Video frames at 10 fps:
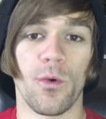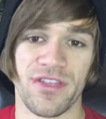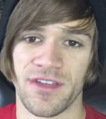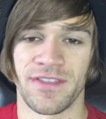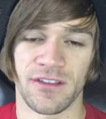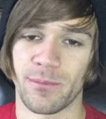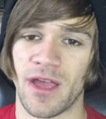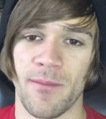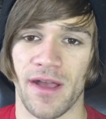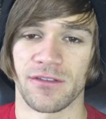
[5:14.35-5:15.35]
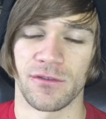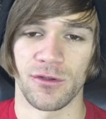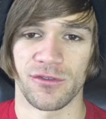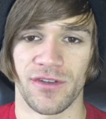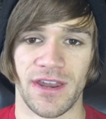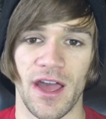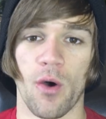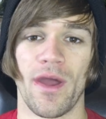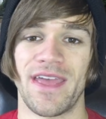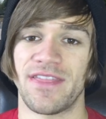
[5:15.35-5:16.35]
within this BMX news
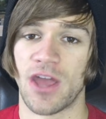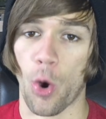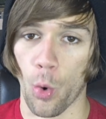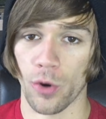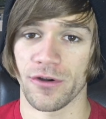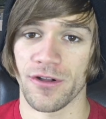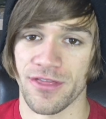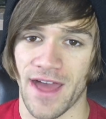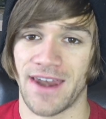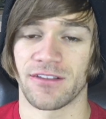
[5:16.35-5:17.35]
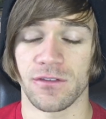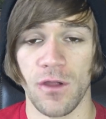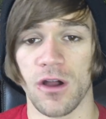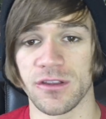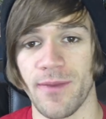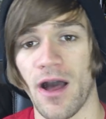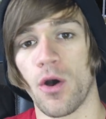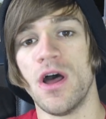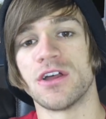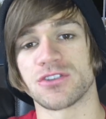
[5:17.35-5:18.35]
video in the order that it's talked about.